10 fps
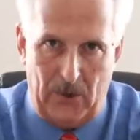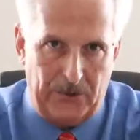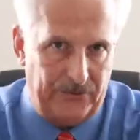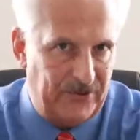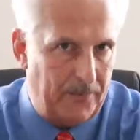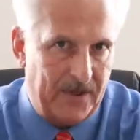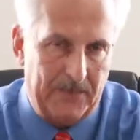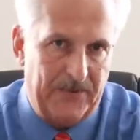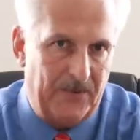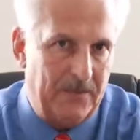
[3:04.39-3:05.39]
voters coming
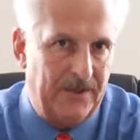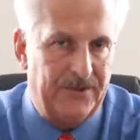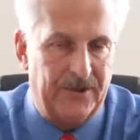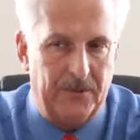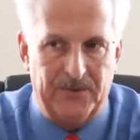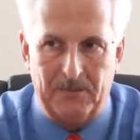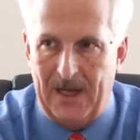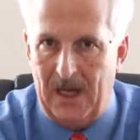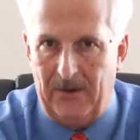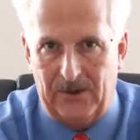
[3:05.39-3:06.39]
up in the midterms. And
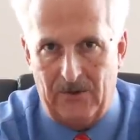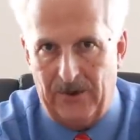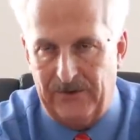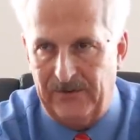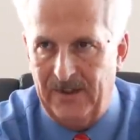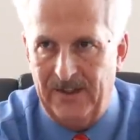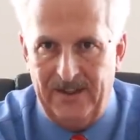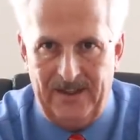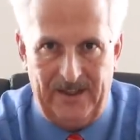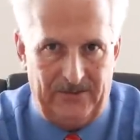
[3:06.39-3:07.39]
Powell, of course,
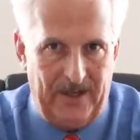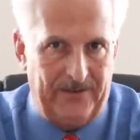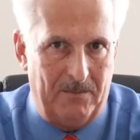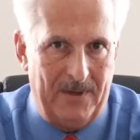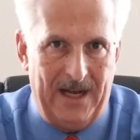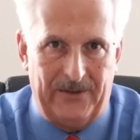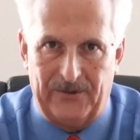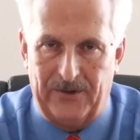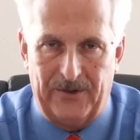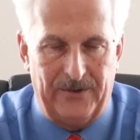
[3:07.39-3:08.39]
is like the
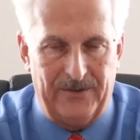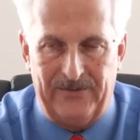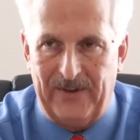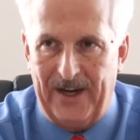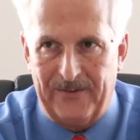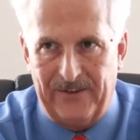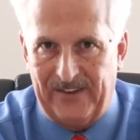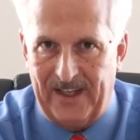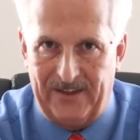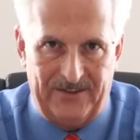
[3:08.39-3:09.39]
boxer or the fighter
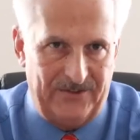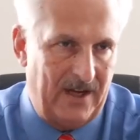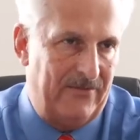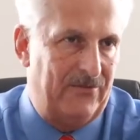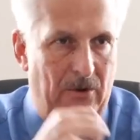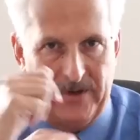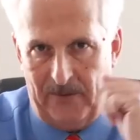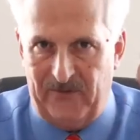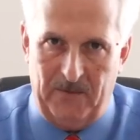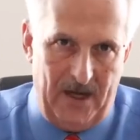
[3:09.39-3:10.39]
that's getting stuff thrown at
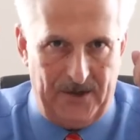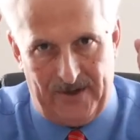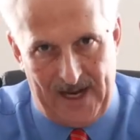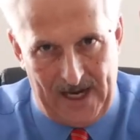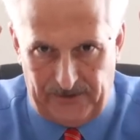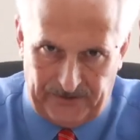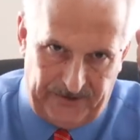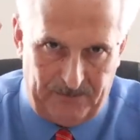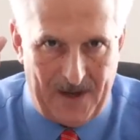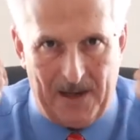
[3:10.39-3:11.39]
him from 100 angles and
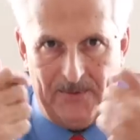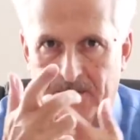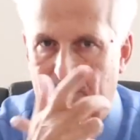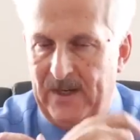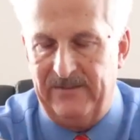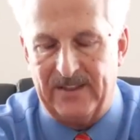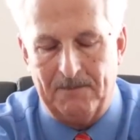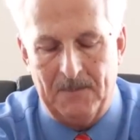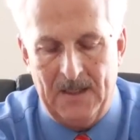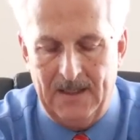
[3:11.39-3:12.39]
he's bobbing and weaving.
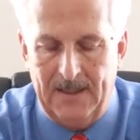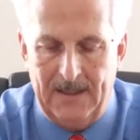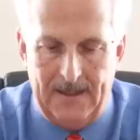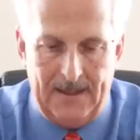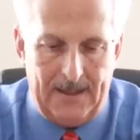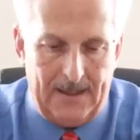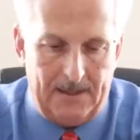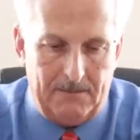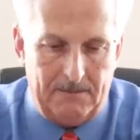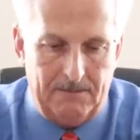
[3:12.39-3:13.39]

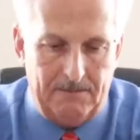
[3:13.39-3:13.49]
Um,